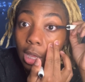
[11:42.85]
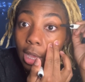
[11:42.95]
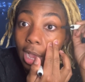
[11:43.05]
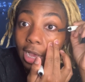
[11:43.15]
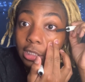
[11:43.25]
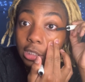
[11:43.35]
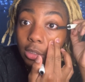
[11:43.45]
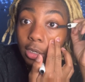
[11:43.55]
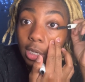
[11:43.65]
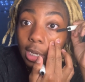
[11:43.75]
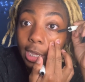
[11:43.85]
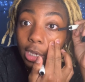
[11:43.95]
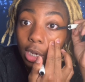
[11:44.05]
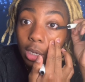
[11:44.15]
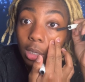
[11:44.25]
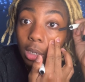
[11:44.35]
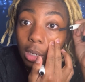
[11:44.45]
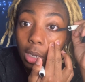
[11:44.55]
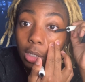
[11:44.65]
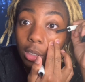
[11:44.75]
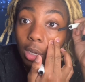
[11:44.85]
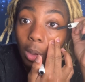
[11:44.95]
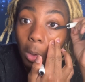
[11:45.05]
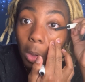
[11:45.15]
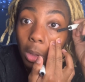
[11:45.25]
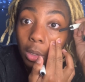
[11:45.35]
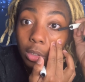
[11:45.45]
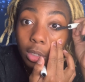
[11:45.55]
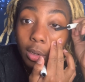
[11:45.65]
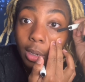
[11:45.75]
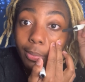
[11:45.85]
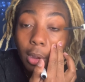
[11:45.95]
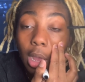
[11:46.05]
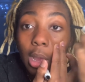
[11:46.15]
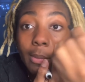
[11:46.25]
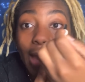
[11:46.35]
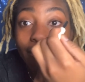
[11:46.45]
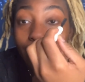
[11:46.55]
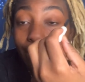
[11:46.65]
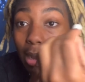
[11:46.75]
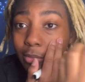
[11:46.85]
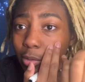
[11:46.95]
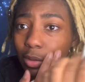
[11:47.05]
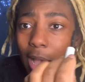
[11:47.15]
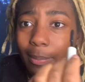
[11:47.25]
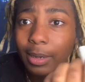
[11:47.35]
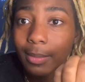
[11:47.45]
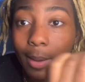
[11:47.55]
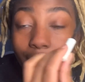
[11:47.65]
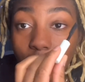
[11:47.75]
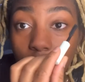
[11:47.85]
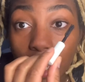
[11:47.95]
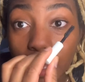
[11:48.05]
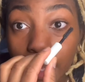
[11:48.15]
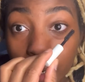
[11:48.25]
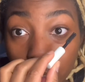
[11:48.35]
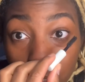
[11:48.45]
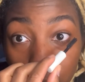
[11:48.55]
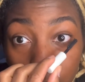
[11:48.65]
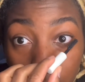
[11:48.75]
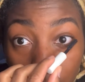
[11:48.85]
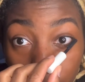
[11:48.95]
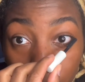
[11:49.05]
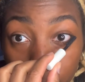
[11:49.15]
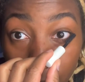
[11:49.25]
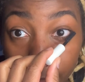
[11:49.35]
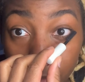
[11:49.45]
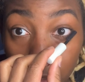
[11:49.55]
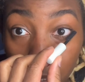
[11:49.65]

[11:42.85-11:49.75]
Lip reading: I still didn't like her. You know, during prom, after prom, she was hopping in my pictures. I didn't like her during the time, respectfully.